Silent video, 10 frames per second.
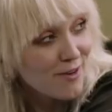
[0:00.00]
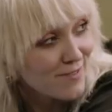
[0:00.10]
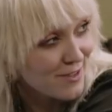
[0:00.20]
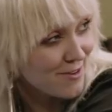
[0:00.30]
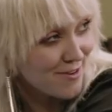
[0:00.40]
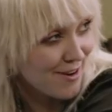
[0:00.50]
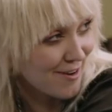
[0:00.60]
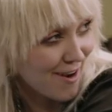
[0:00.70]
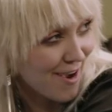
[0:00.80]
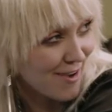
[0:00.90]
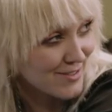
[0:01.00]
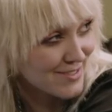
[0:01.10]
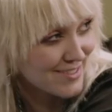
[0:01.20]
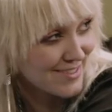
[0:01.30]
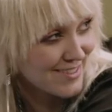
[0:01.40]
have the internet at your
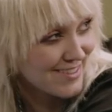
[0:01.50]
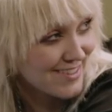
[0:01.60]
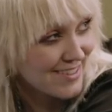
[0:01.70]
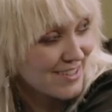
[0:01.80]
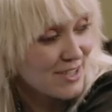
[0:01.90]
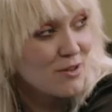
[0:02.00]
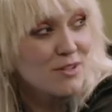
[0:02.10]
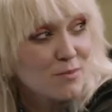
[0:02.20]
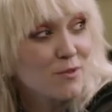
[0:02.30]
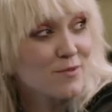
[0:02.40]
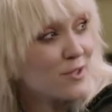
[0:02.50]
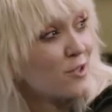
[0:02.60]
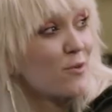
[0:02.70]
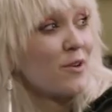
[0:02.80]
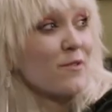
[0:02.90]
house. You need to move into the
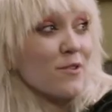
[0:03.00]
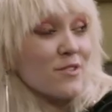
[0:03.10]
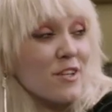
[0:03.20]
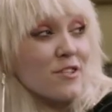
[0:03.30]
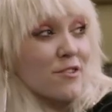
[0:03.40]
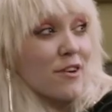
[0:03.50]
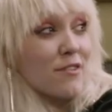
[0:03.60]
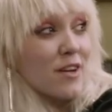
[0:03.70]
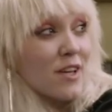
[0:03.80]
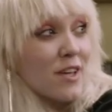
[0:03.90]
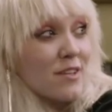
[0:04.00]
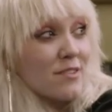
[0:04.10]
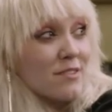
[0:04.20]
twenty-first century already.